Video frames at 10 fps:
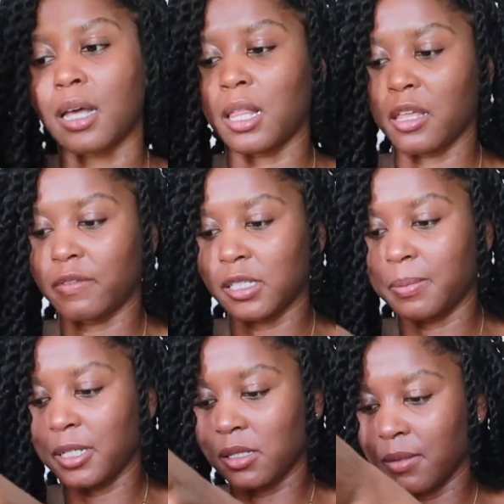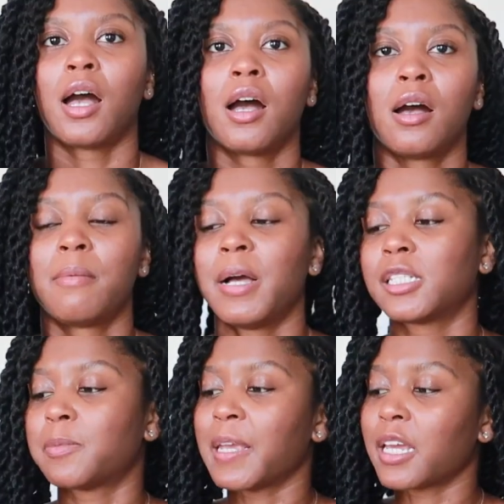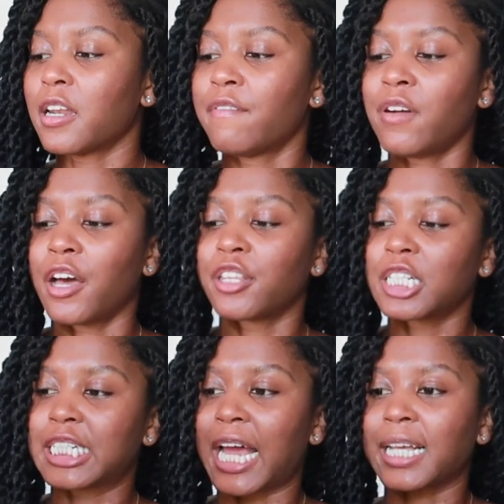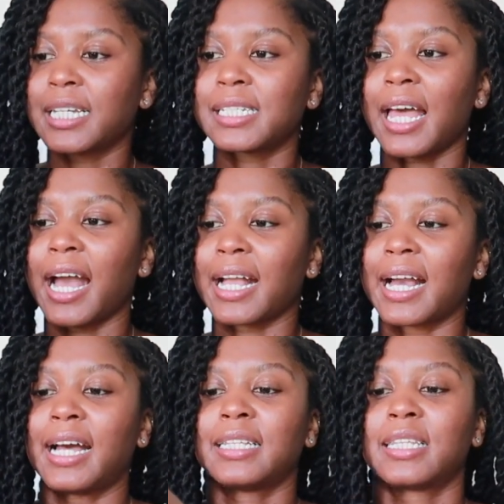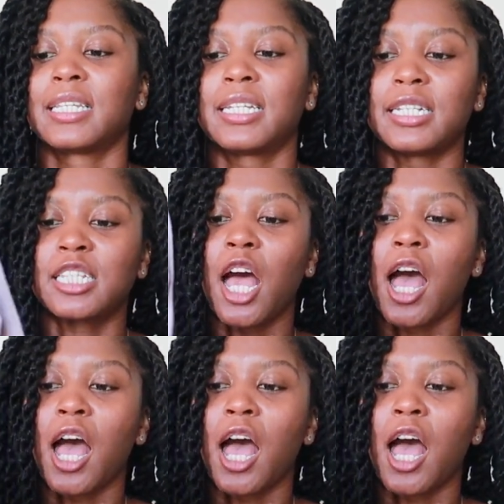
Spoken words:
I love this piece. Speaking of other jackets, I got this